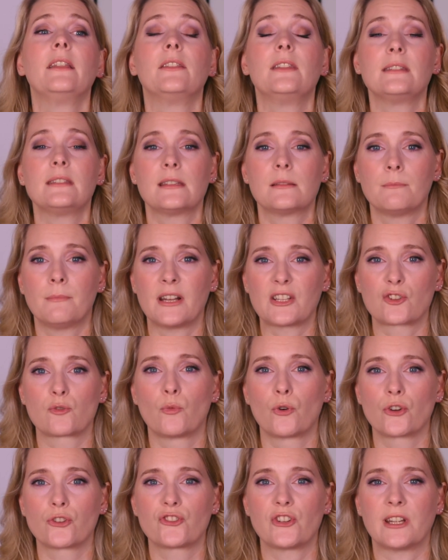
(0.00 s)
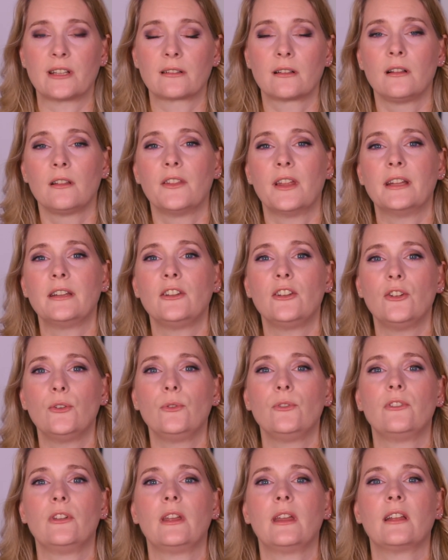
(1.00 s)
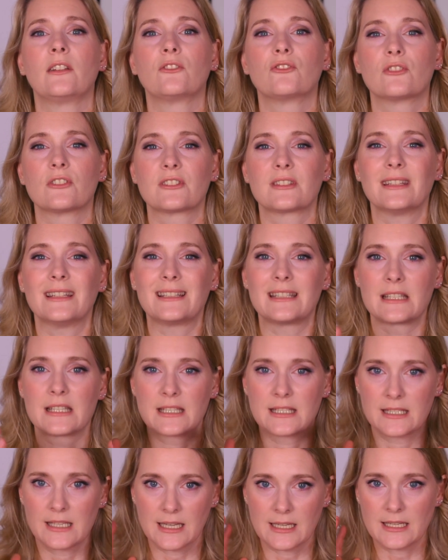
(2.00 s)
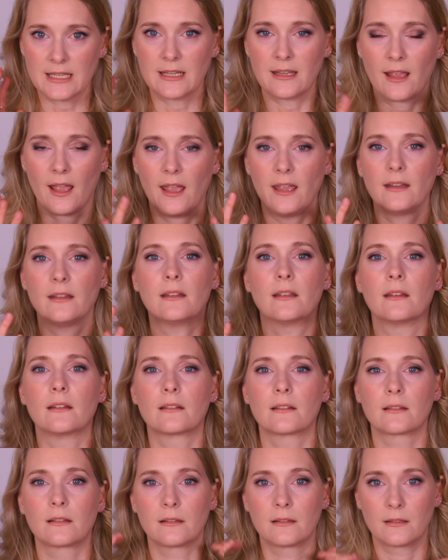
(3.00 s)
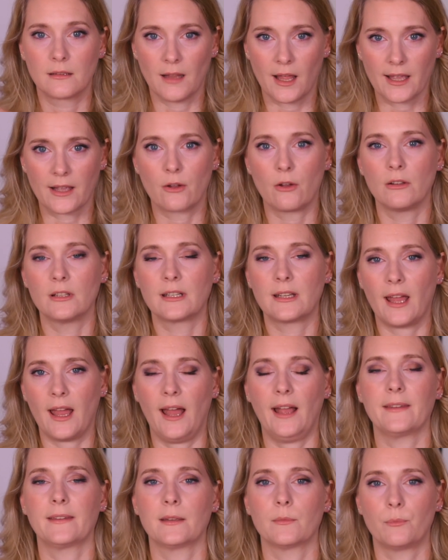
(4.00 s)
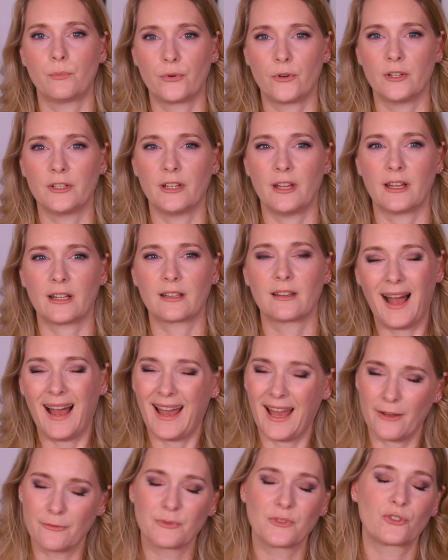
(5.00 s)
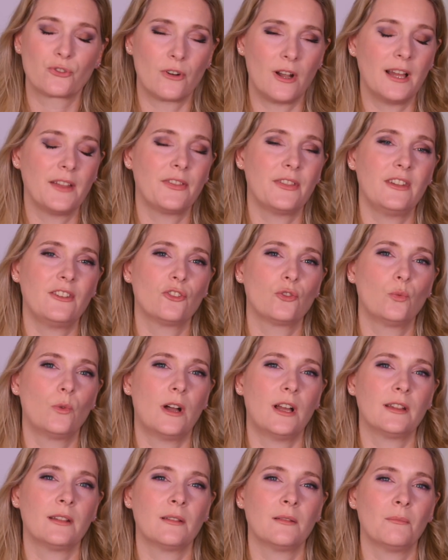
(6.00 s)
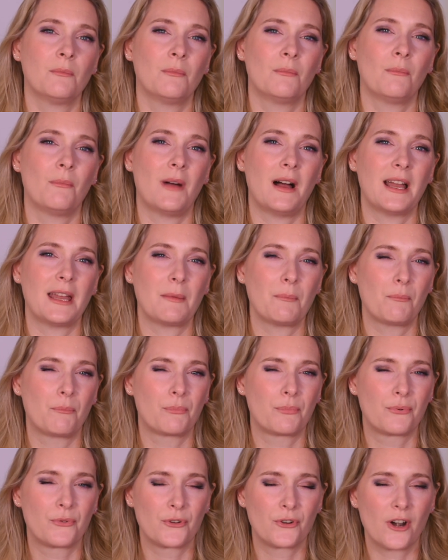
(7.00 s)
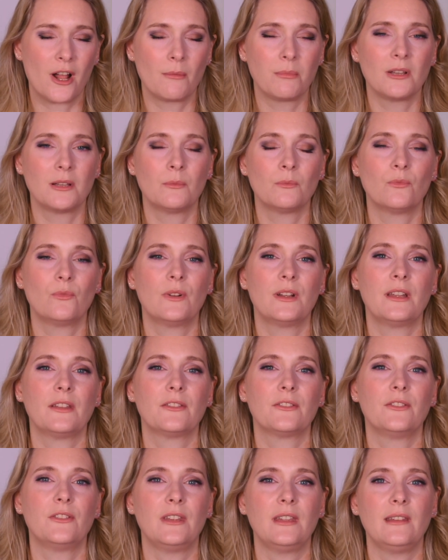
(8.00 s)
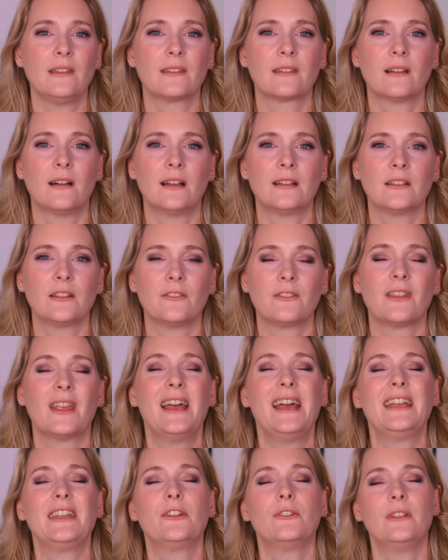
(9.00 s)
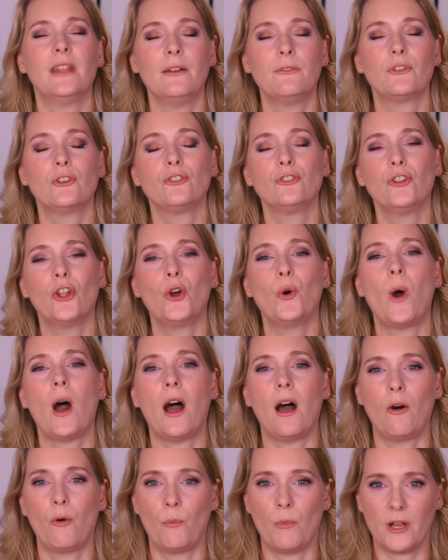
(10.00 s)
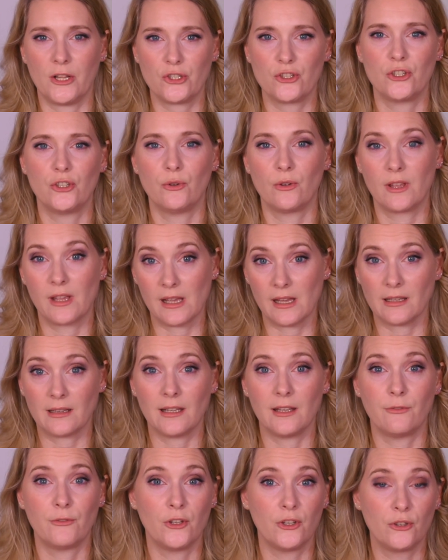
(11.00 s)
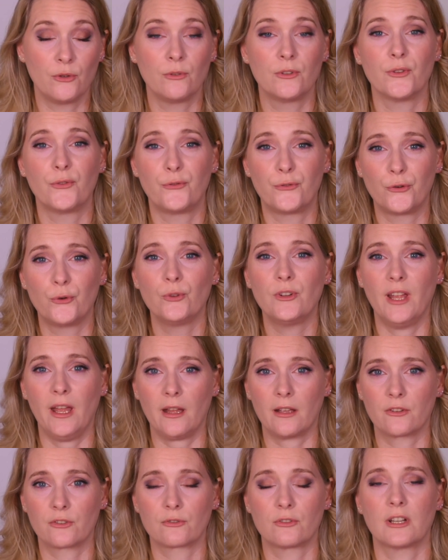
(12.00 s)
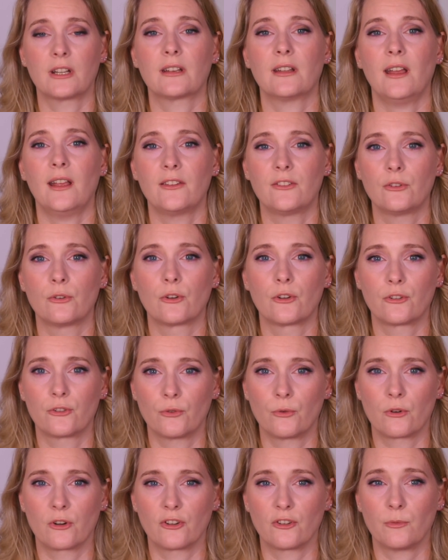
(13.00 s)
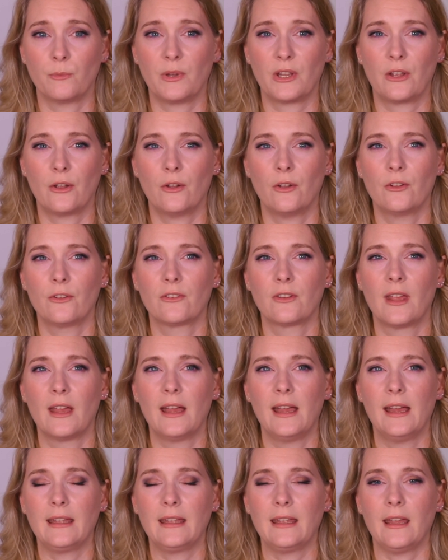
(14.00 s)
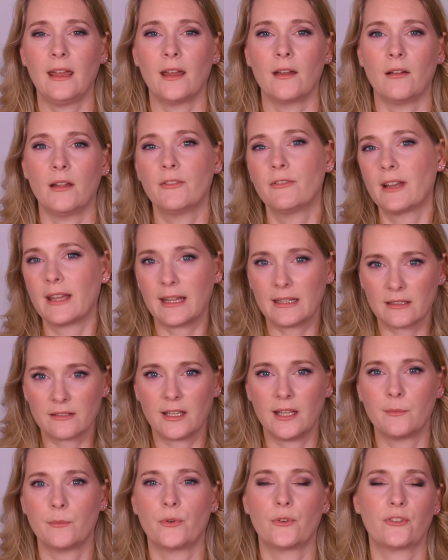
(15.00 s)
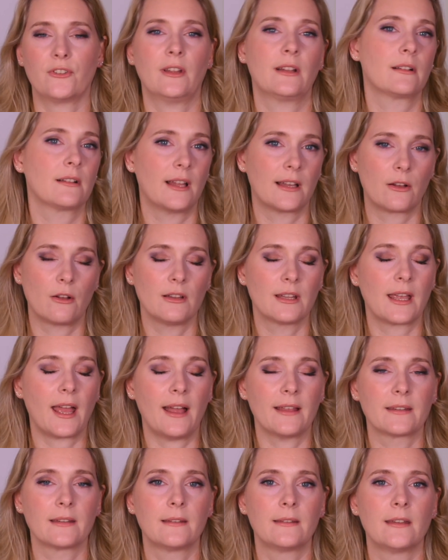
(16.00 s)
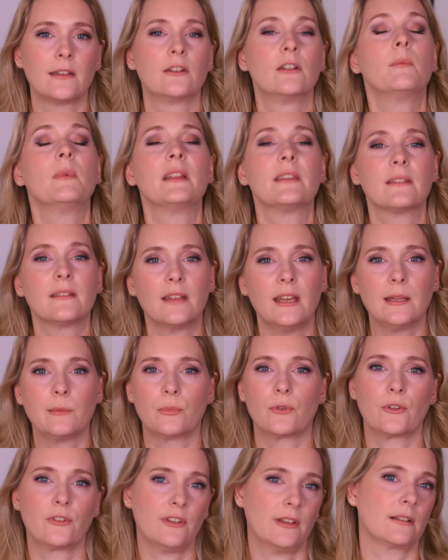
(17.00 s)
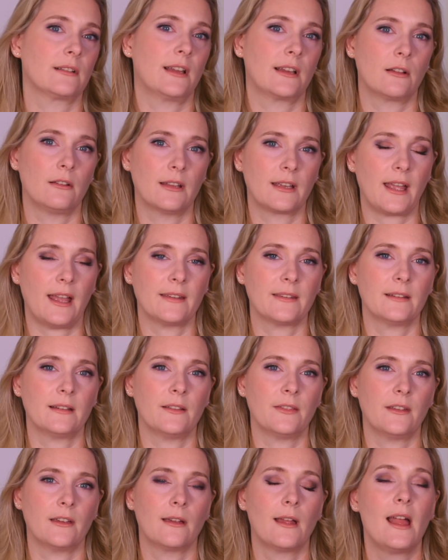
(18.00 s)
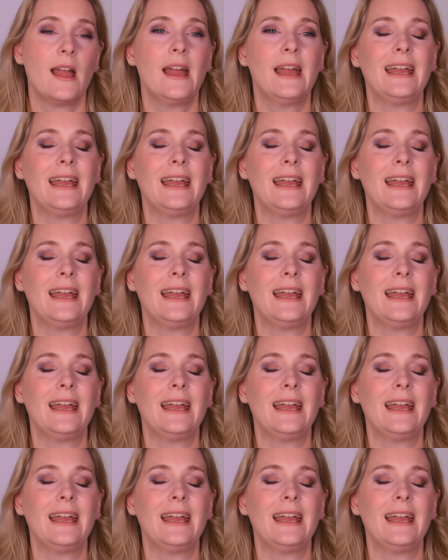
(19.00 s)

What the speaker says: This is much more gentle than using just a dedicated glycolic acid product. I haven't tried this one. My problem with these kind of, you never know how much you get if you use a fruit extract as your source, because yeah, if I get a 10% glycolic acid serum, it's 10% glycolic acid in there.